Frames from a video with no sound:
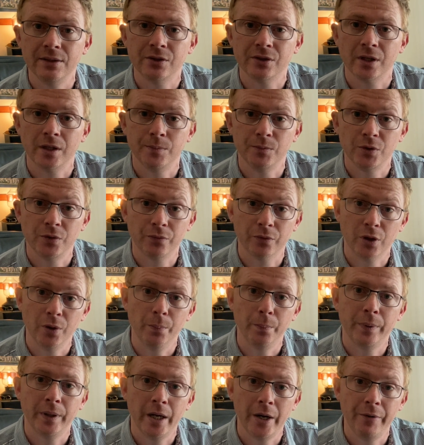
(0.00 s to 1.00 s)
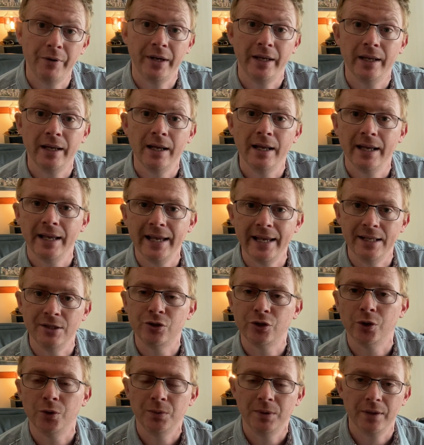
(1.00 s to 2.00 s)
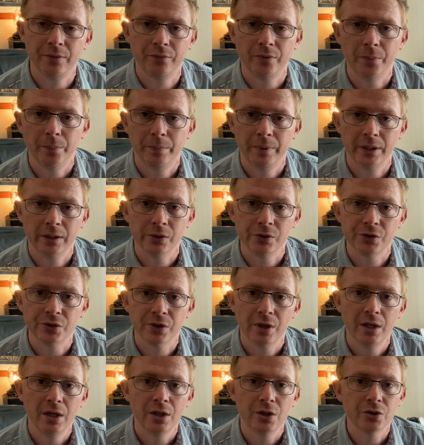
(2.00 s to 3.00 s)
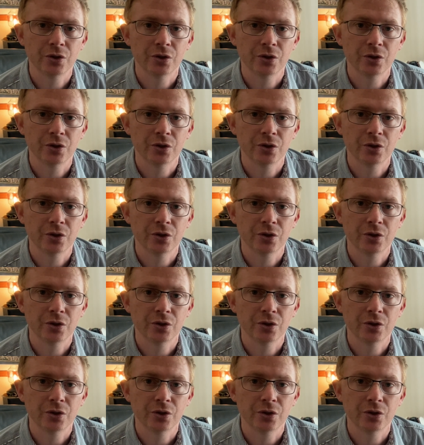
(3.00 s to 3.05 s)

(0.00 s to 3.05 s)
in terms of comparing it in two different builds.